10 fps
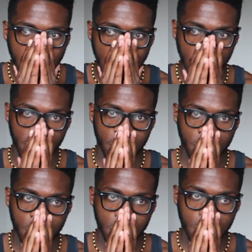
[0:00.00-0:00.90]
a
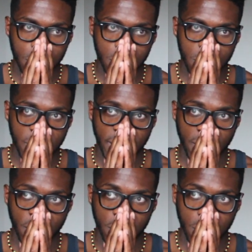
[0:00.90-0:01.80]

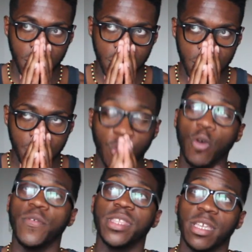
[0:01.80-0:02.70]
a
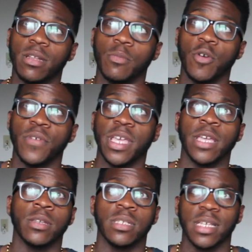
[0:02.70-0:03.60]
movie theater movie
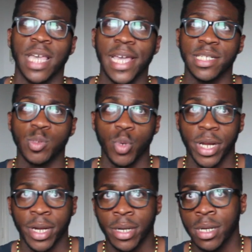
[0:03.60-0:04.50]
in the case
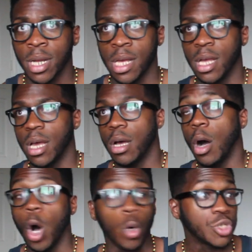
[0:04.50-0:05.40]
where,
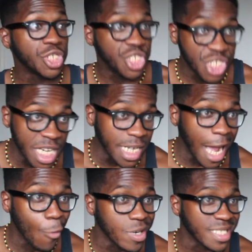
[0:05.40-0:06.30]
oh shit,
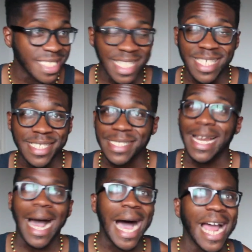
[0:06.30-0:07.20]
I want to see this in
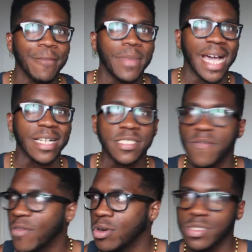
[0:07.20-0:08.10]
IMAX
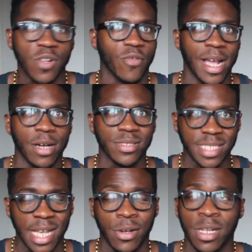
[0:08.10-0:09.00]
full surround
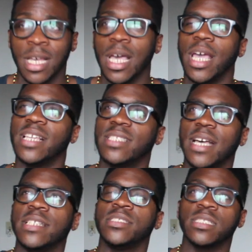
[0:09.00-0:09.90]
sound. It
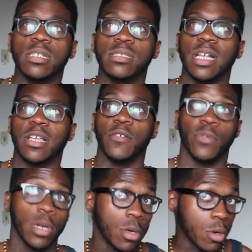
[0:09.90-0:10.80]
it just looks like a
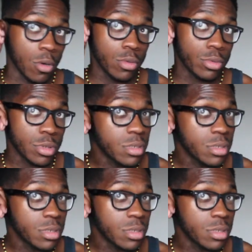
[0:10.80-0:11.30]
real